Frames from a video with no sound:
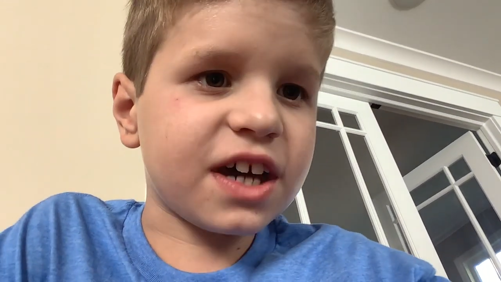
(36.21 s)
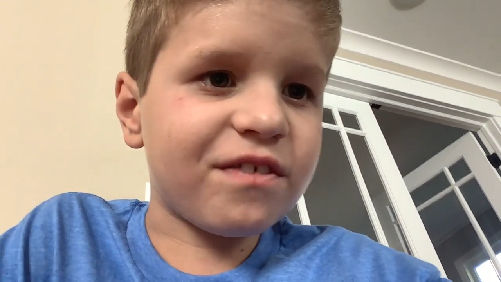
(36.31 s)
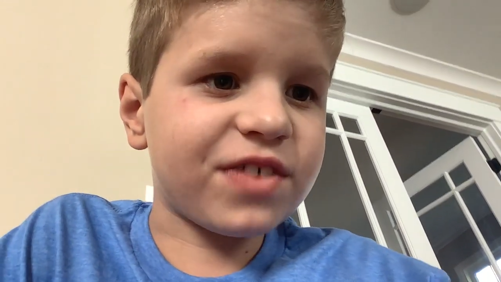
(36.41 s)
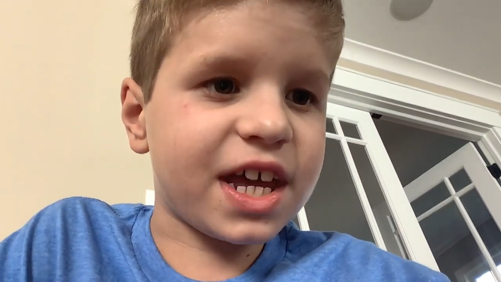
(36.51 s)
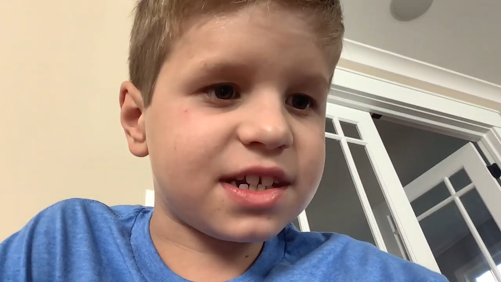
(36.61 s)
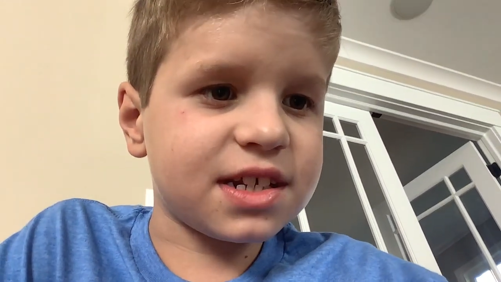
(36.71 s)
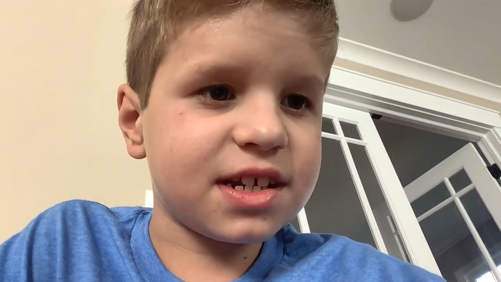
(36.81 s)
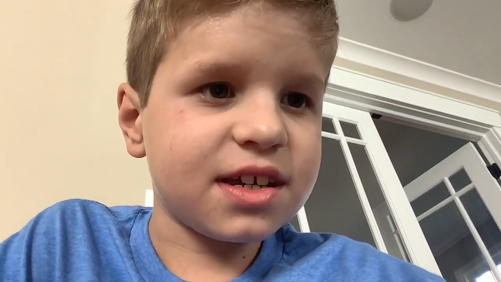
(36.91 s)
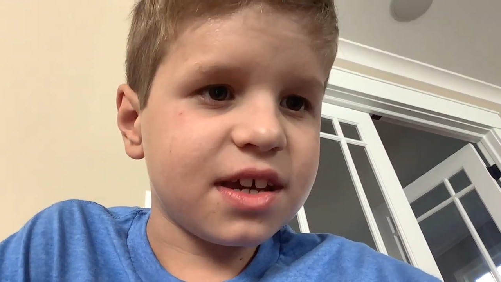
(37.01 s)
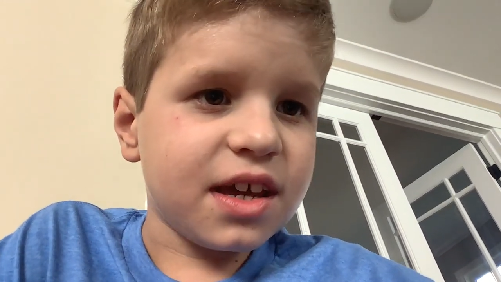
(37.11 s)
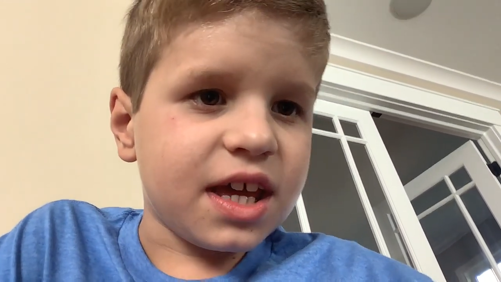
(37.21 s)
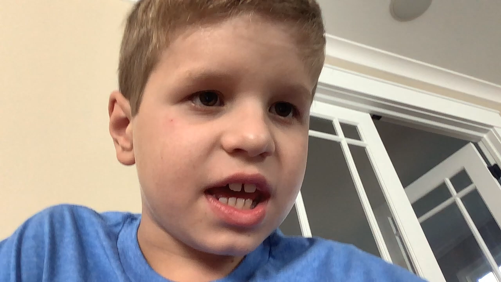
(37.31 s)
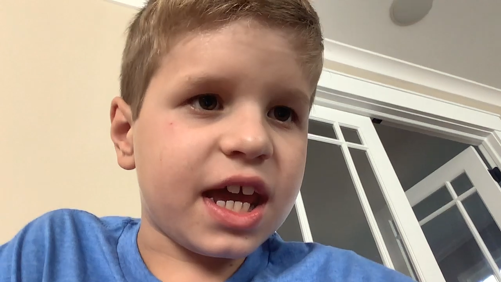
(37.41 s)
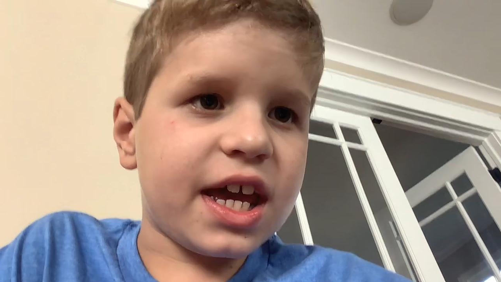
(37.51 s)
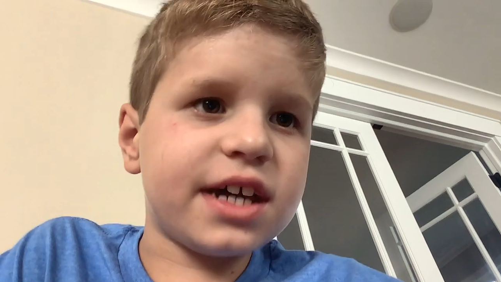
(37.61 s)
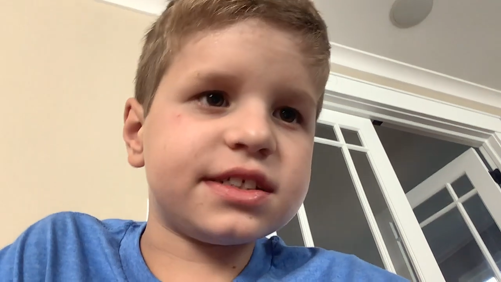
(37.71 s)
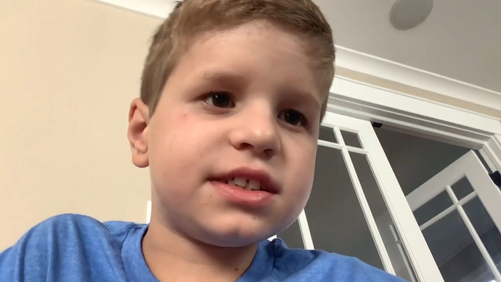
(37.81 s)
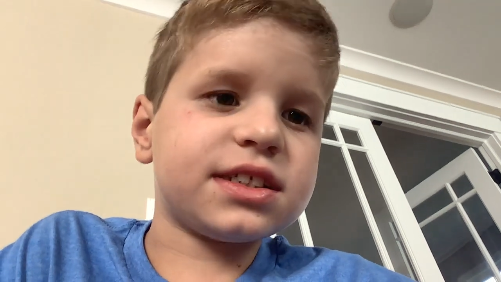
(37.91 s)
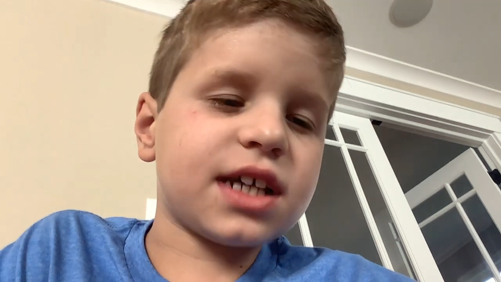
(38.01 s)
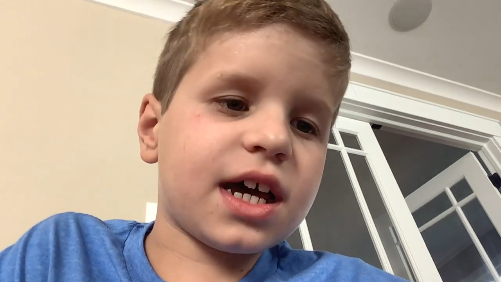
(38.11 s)
event, and
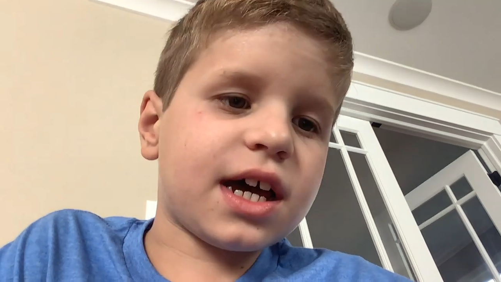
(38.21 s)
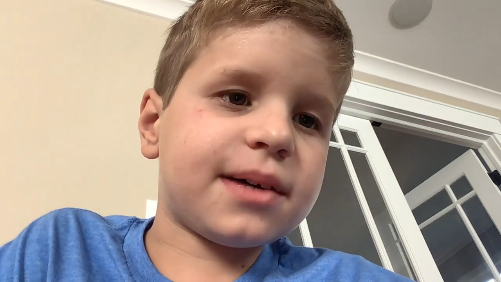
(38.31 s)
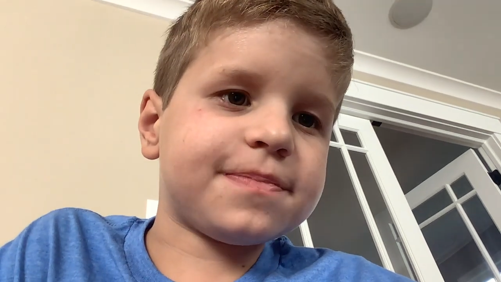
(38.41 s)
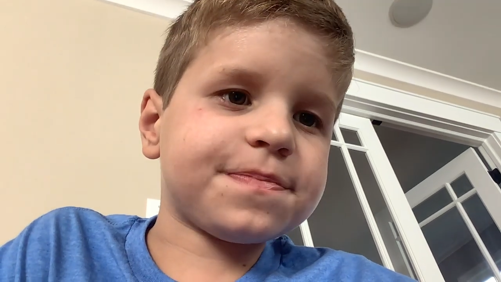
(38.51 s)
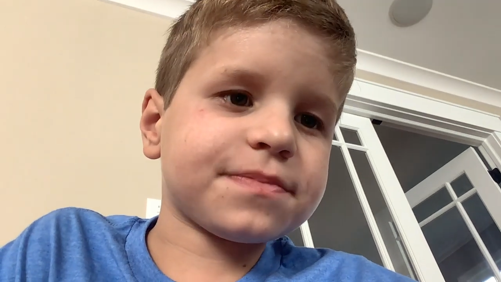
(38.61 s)
um,